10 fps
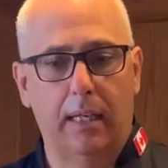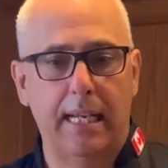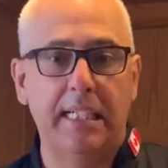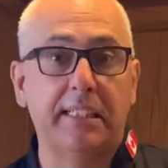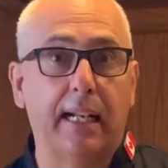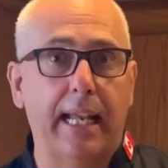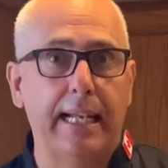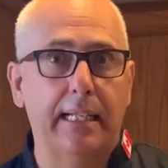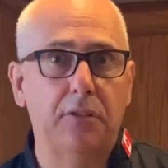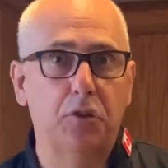
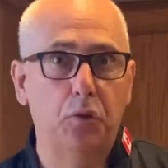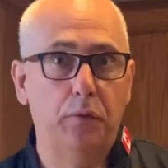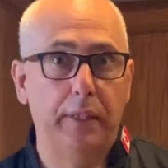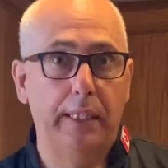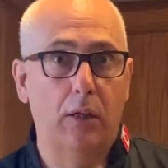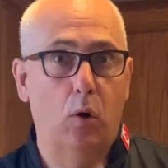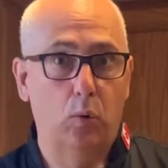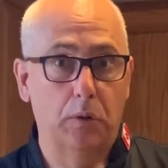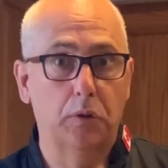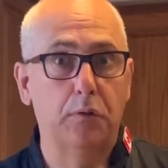insulated sous vide
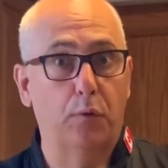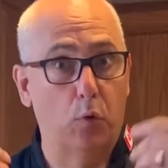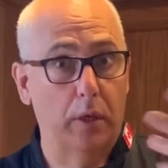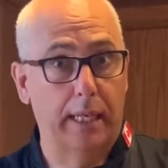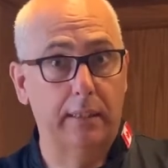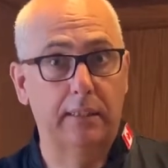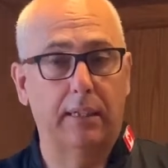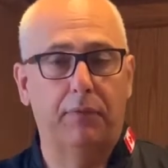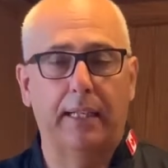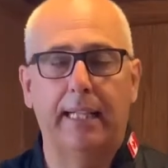holders for you and
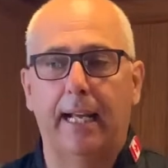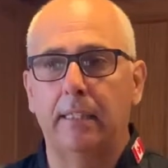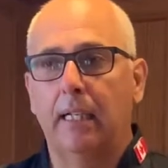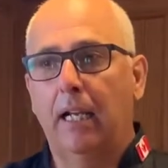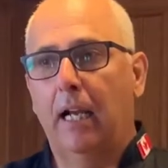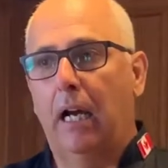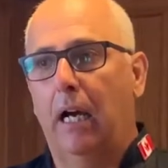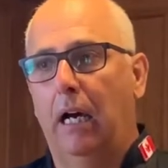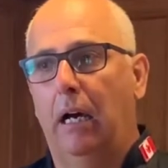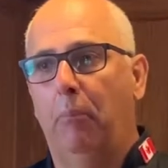stuff like that.
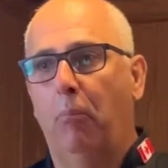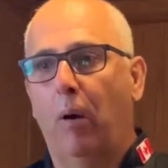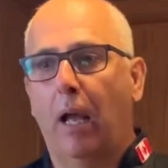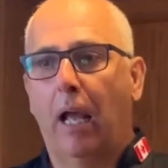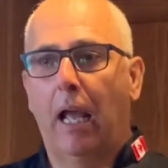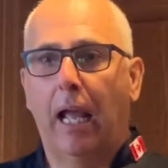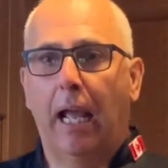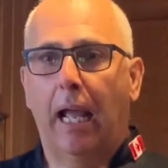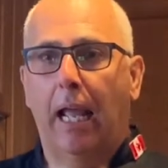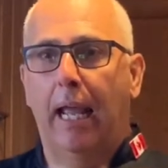
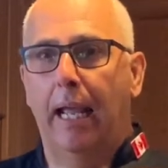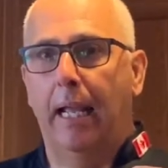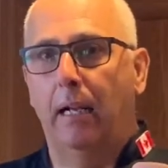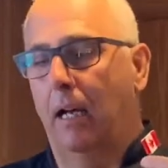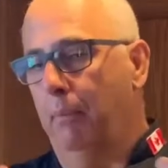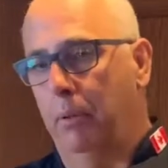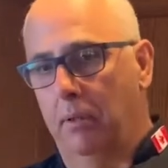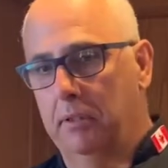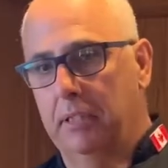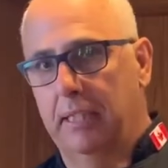And I
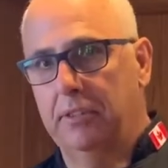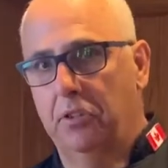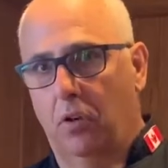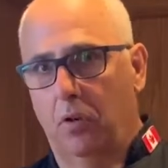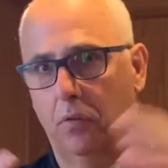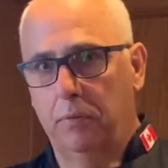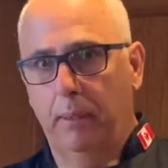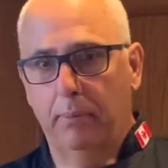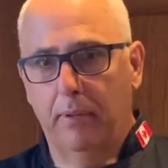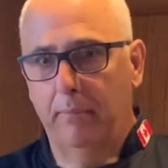apologize to all those
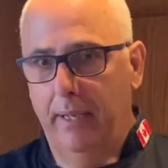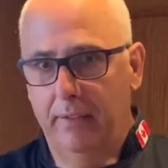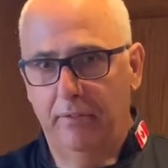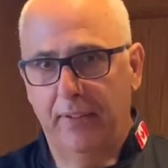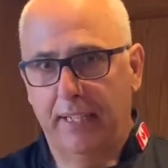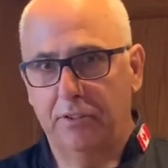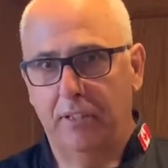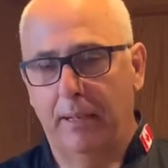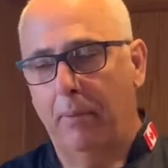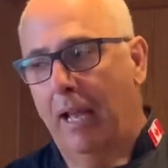people that manufacture
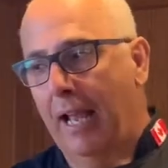them.